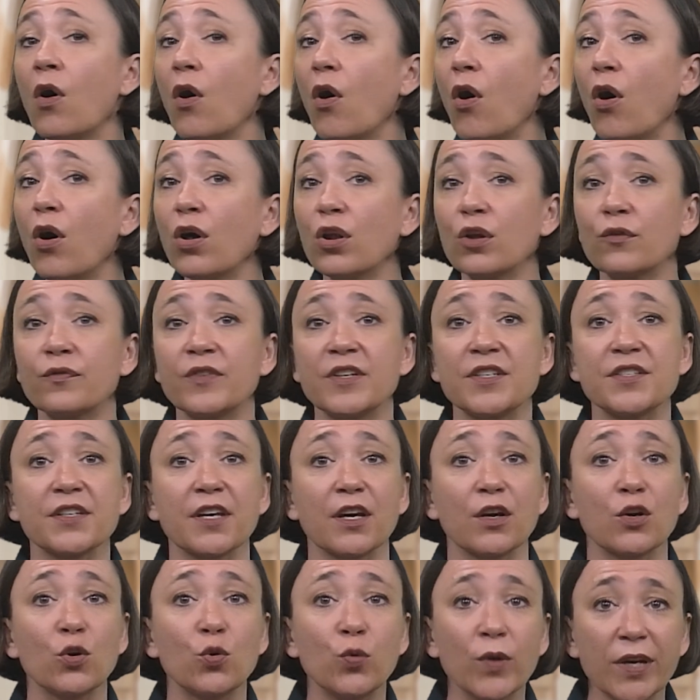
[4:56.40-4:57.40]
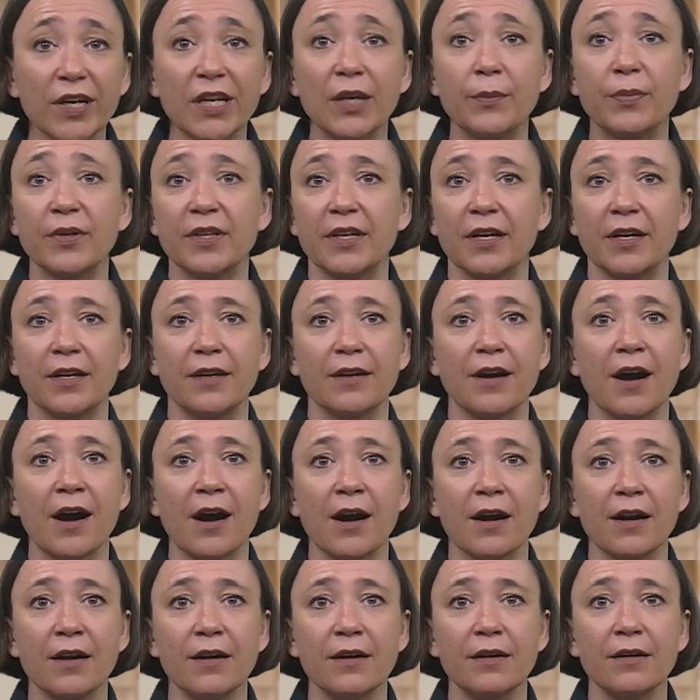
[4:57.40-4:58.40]
All of this can quickly be done in
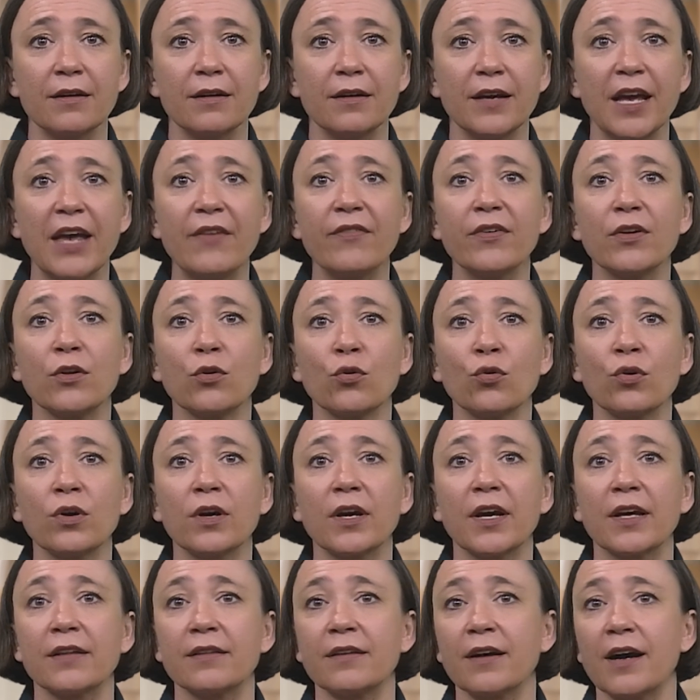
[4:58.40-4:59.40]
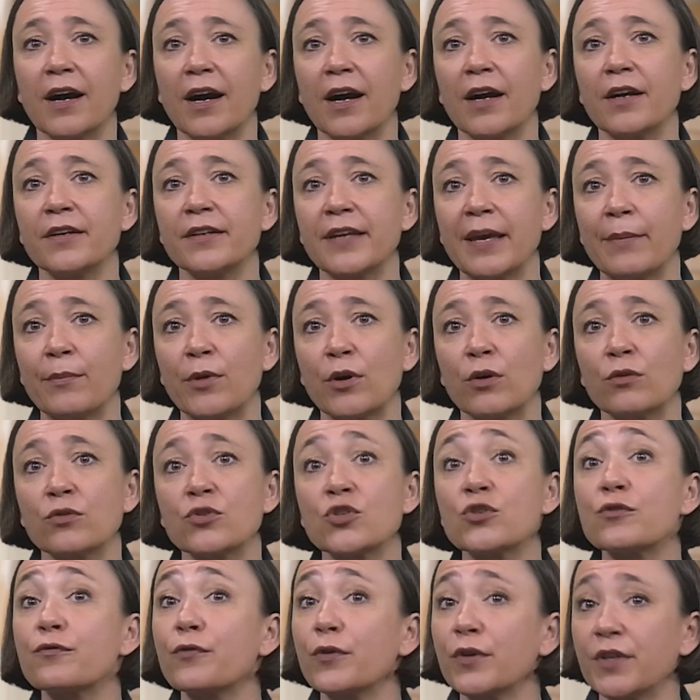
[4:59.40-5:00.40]
R. Have a look at the R
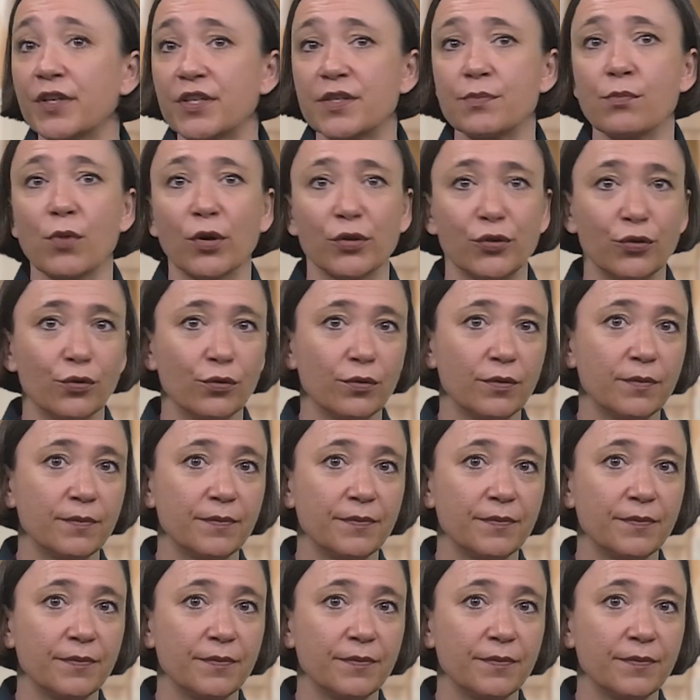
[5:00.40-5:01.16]
demos for this module.